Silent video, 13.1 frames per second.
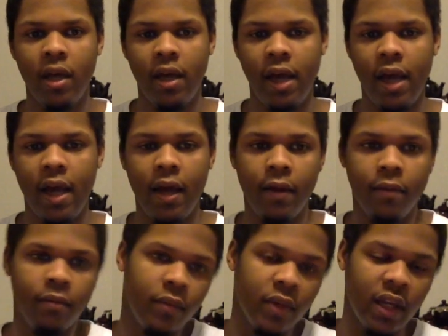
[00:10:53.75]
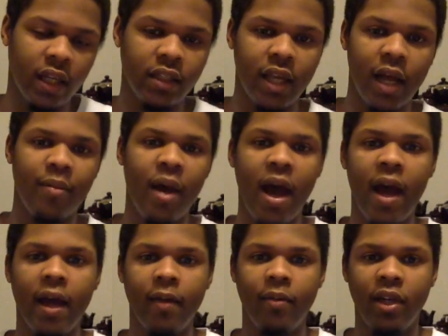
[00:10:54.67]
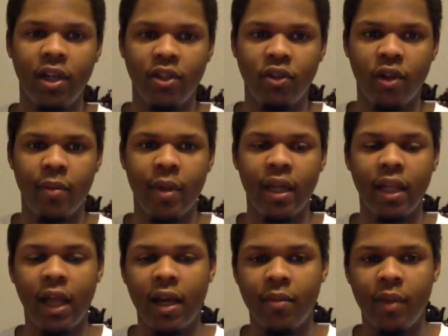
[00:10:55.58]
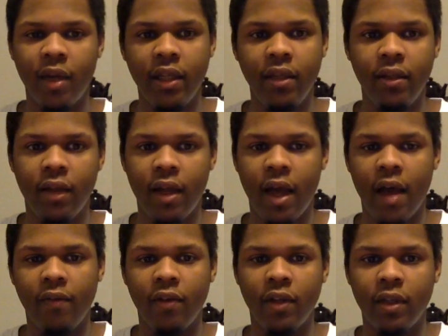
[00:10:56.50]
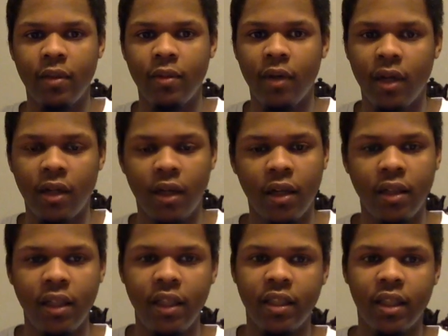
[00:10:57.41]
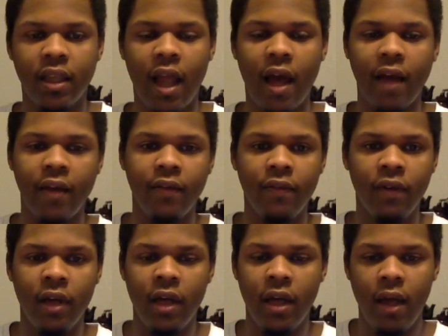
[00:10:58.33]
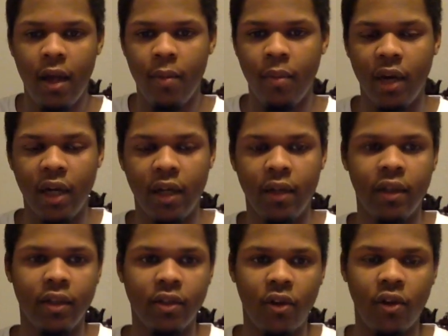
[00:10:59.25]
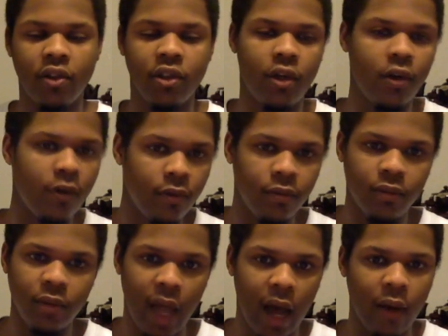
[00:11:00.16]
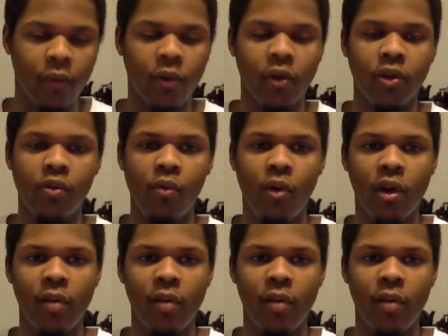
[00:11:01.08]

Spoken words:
And that's not bad because you can make a lot of money and have a decent life, but it's also not where you want